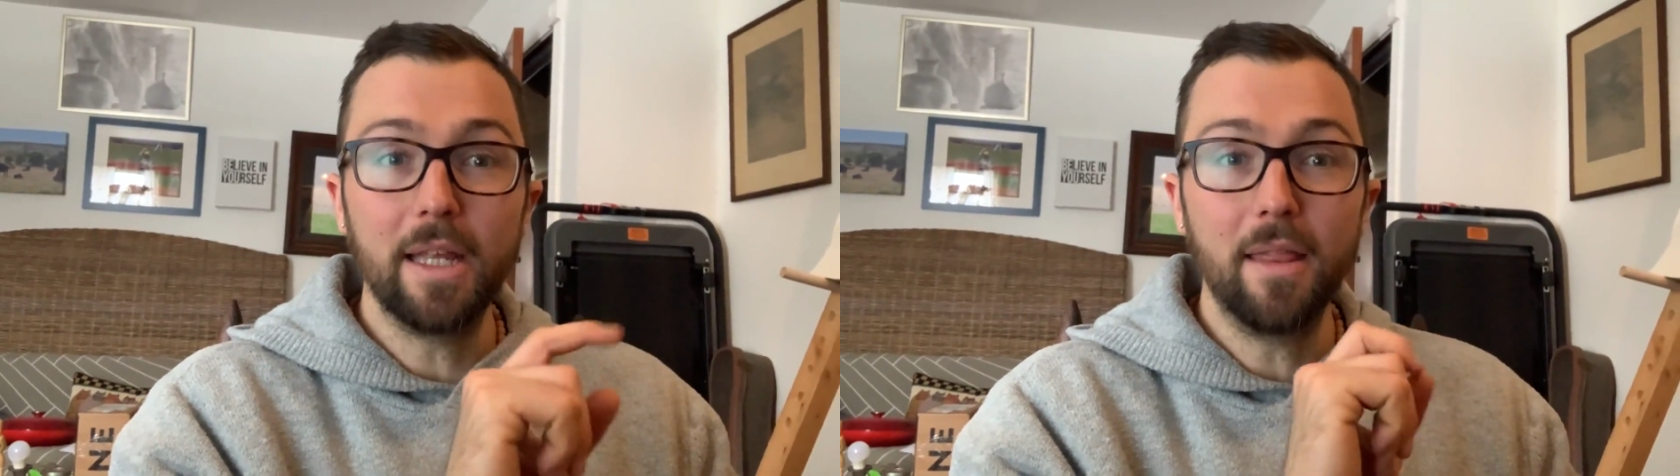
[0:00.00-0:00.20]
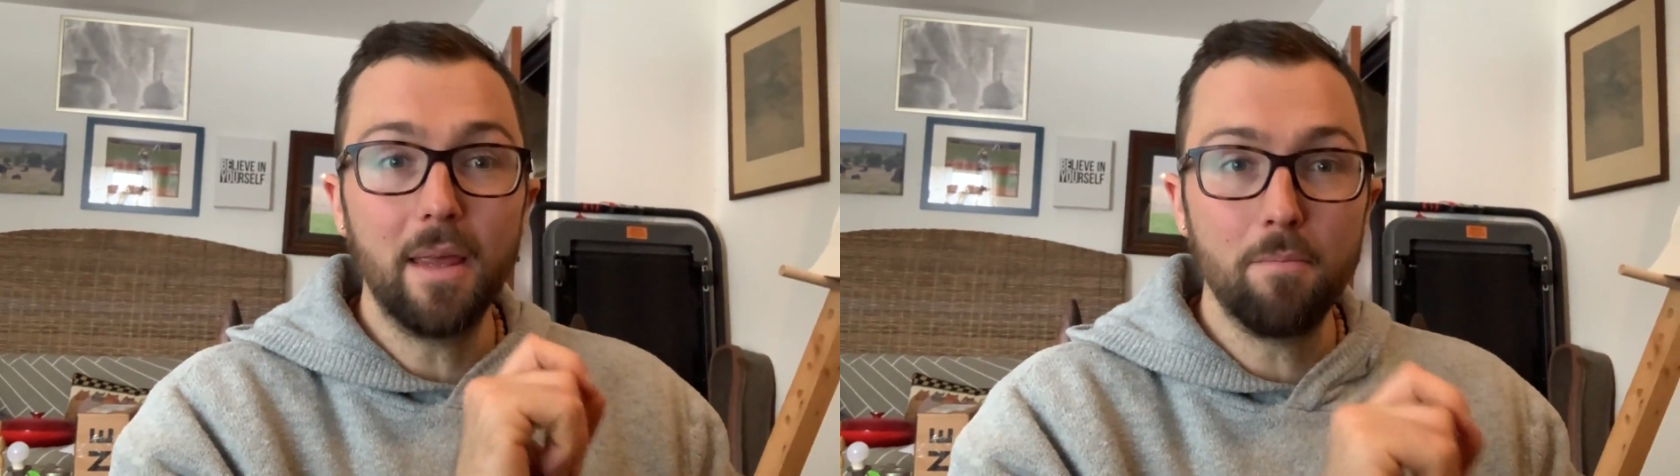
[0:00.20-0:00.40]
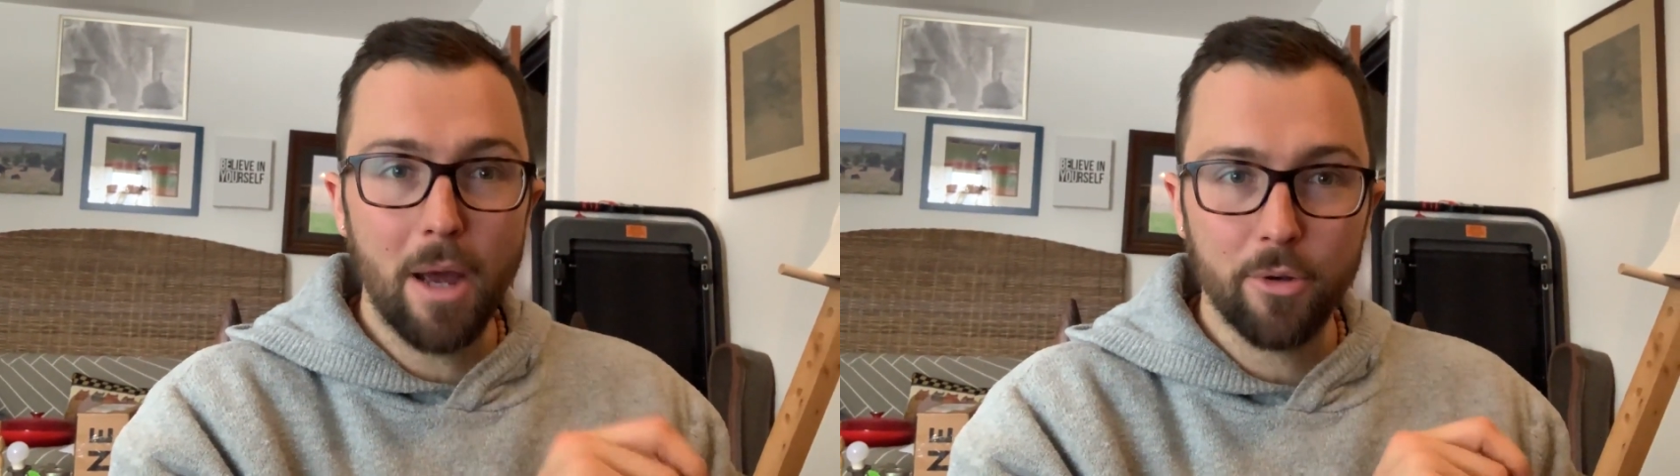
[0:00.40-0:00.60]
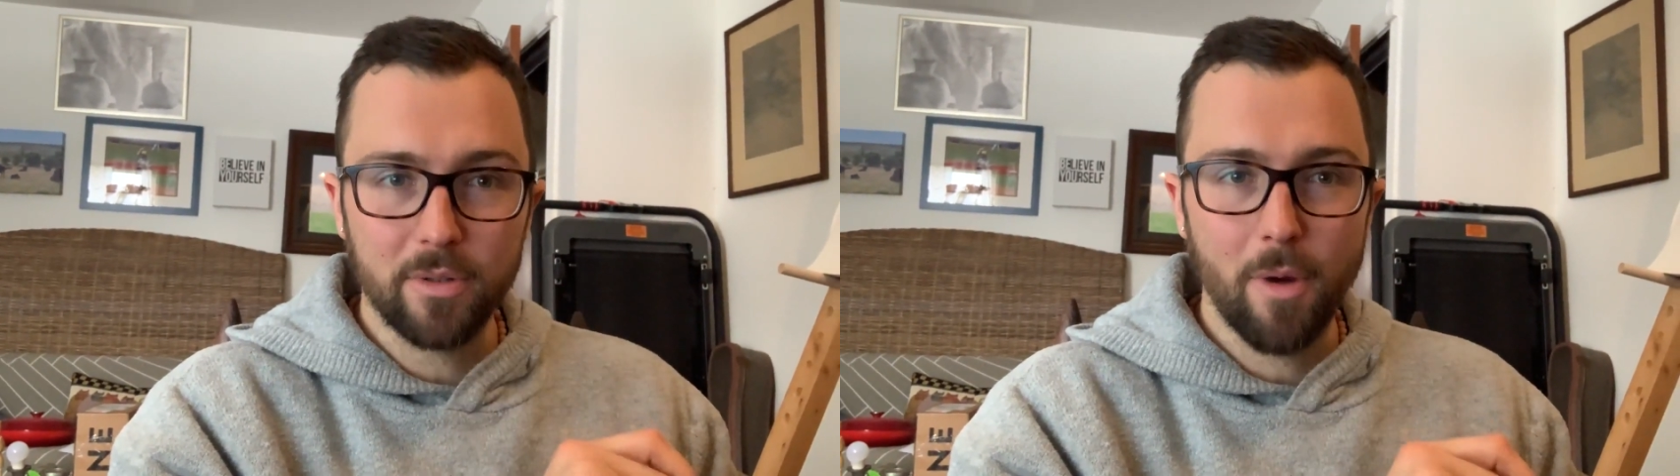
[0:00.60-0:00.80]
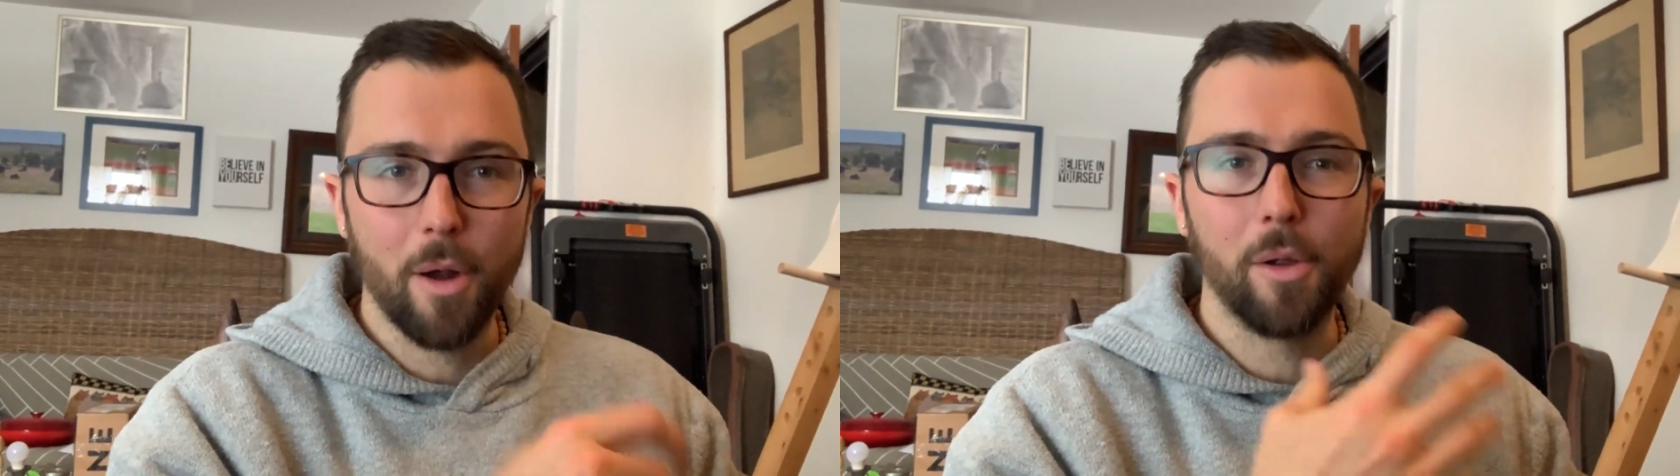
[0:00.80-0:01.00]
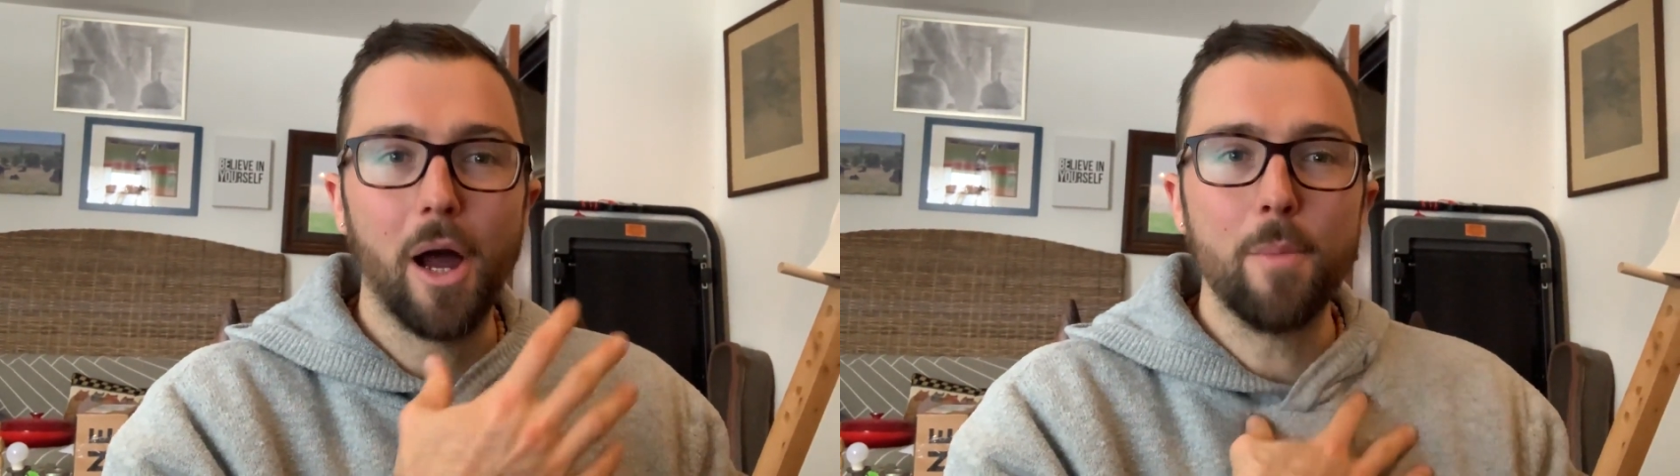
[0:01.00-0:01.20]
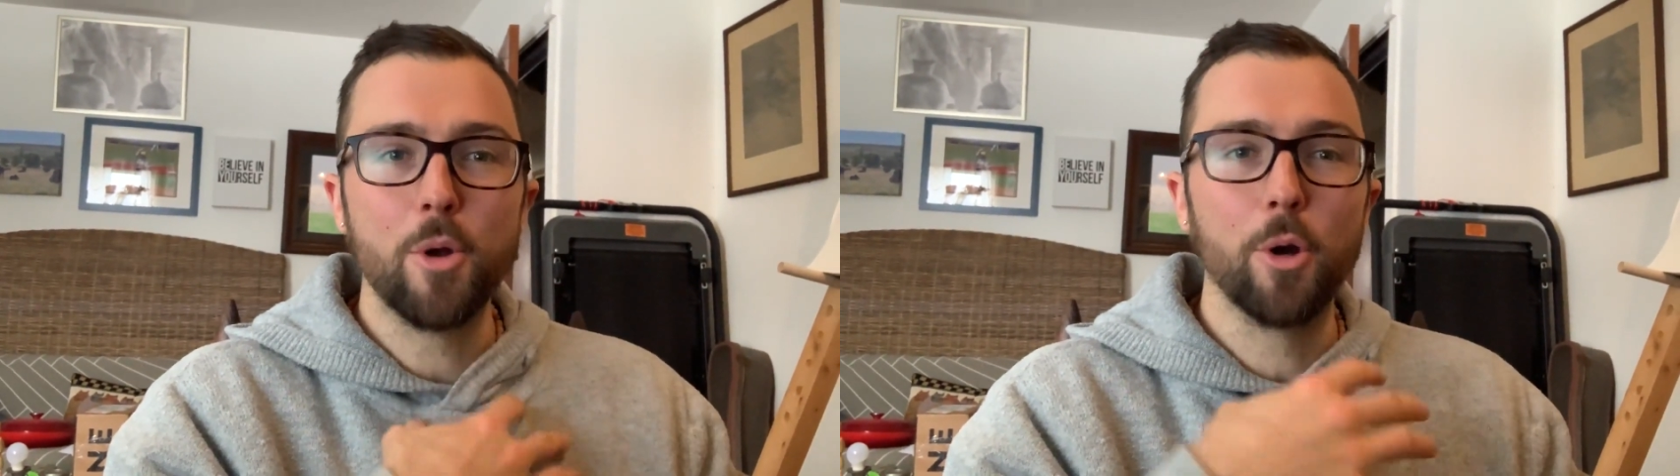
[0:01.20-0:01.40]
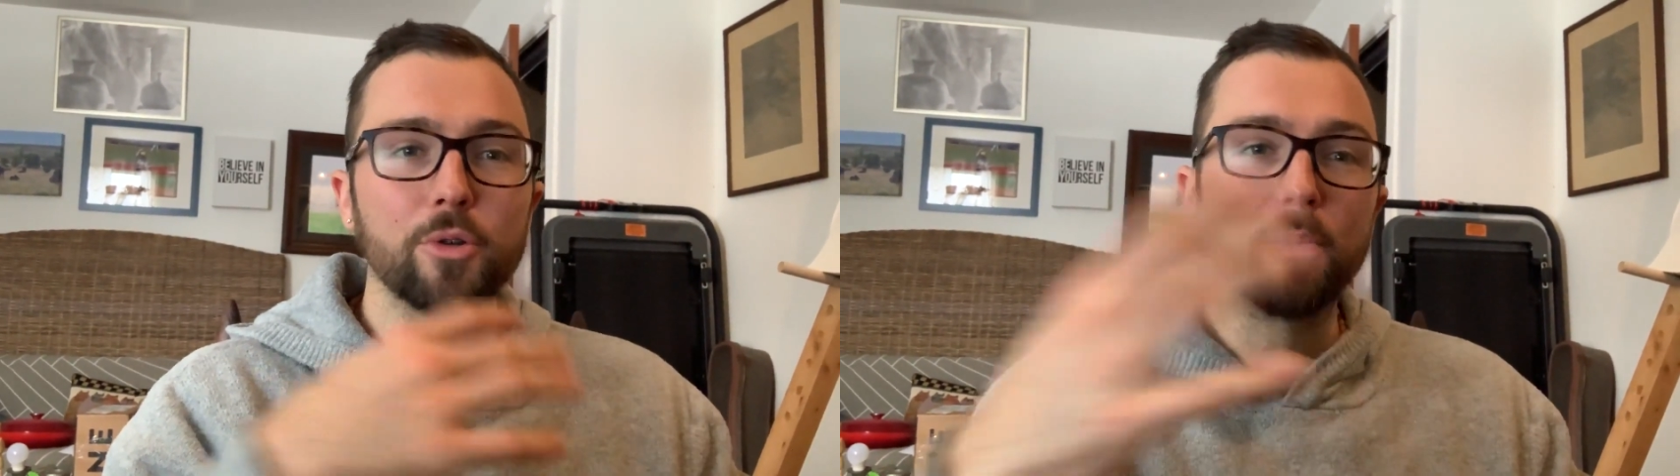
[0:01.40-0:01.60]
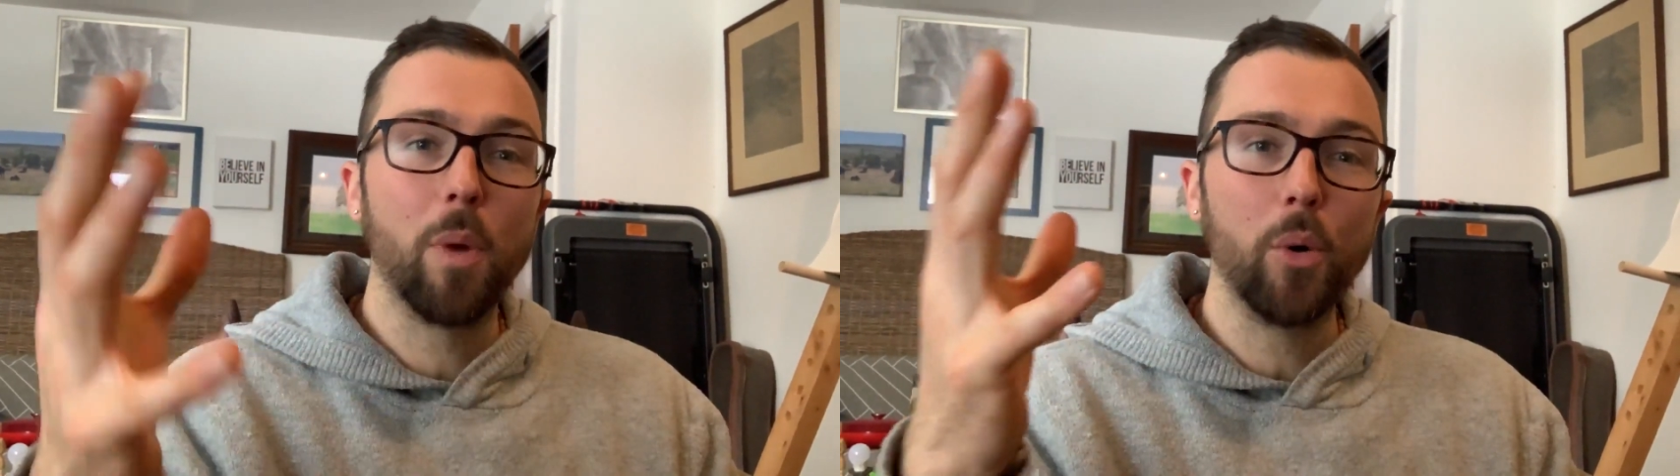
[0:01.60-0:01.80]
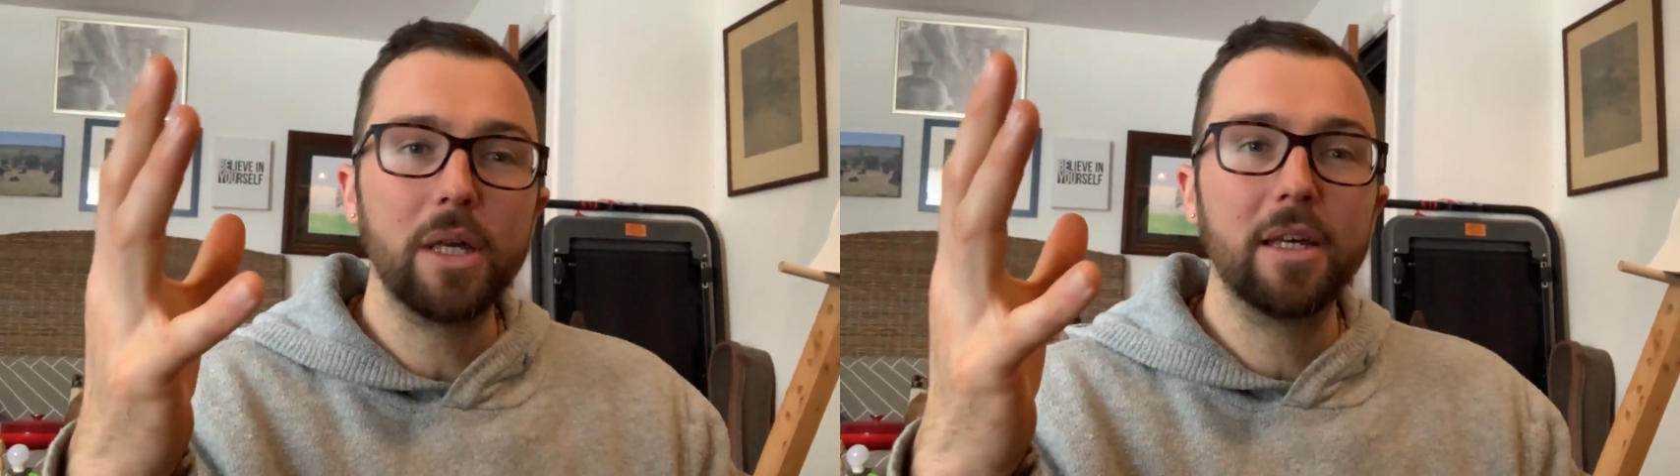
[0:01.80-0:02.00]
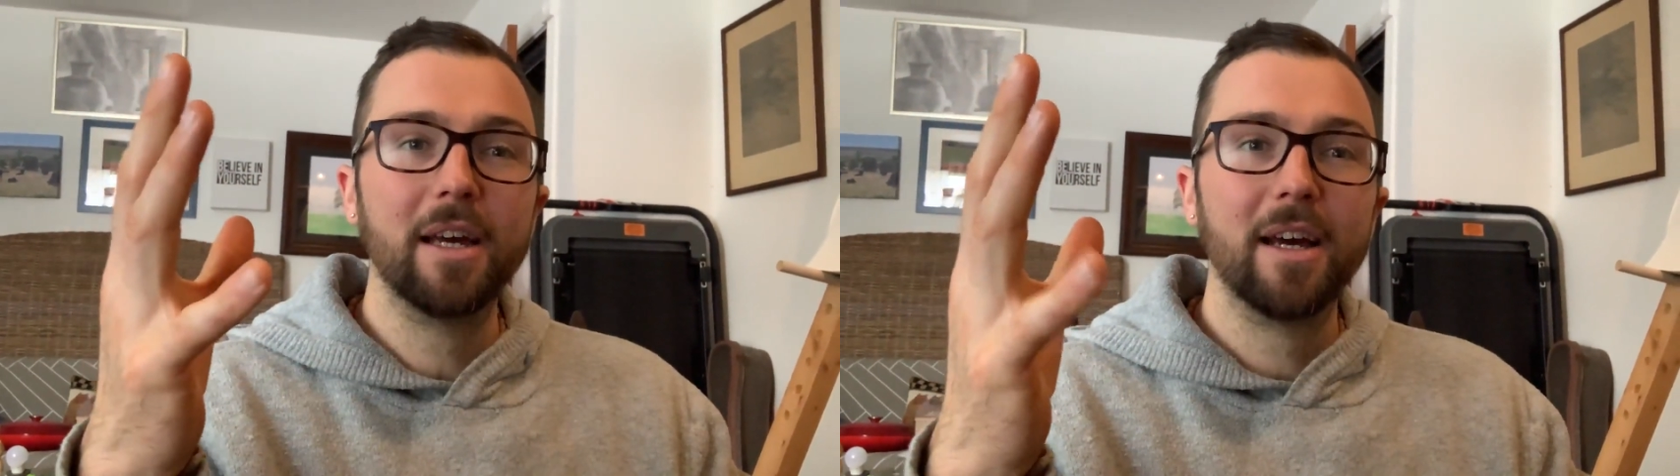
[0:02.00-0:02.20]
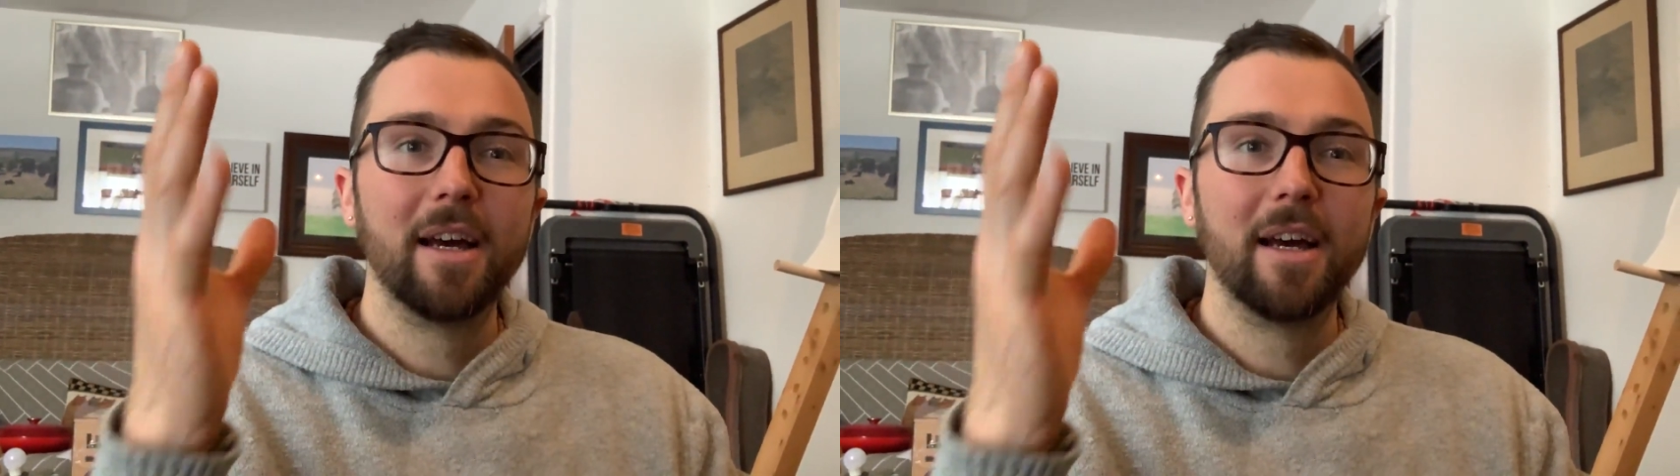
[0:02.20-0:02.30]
in the mouse model. I'm your host, Bowie.